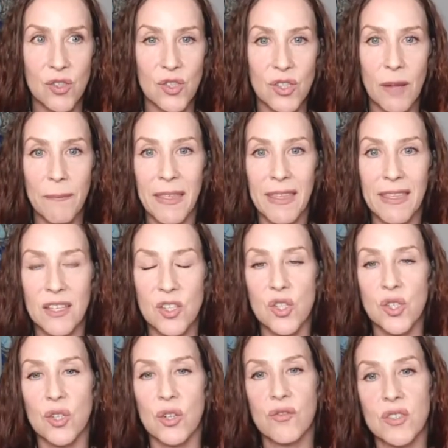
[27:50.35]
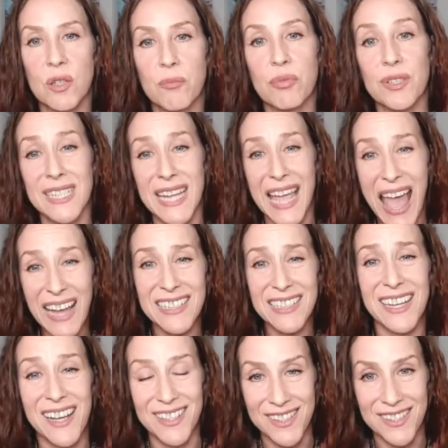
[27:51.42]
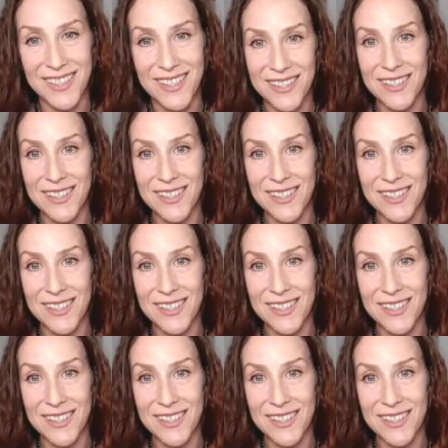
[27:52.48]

there's something that served to protect us